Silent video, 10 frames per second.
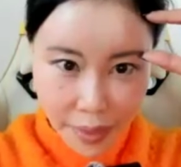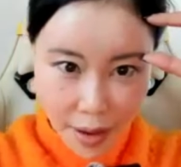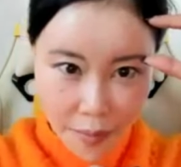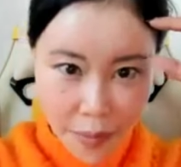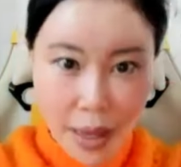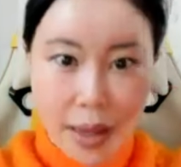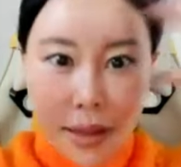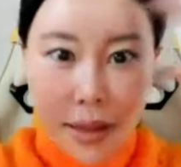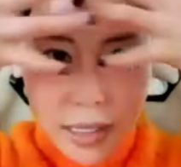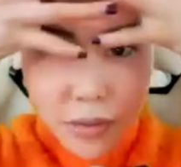Yep,
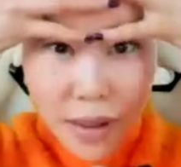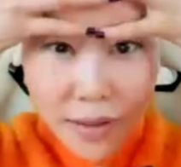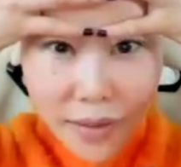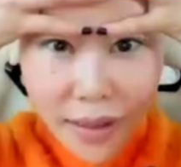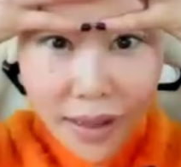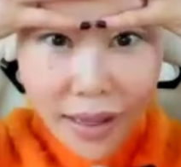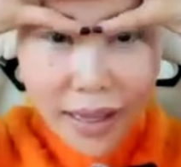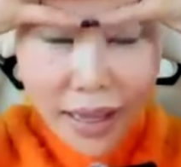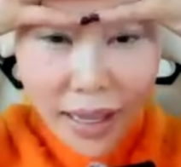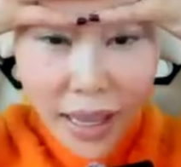this one
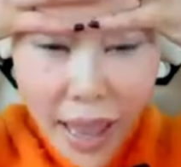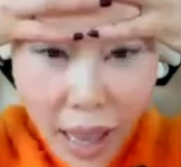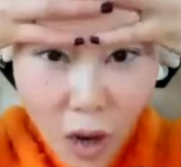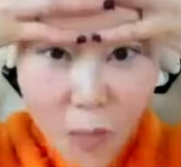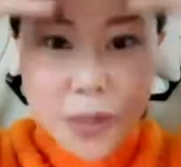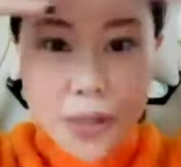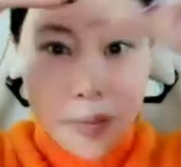helps.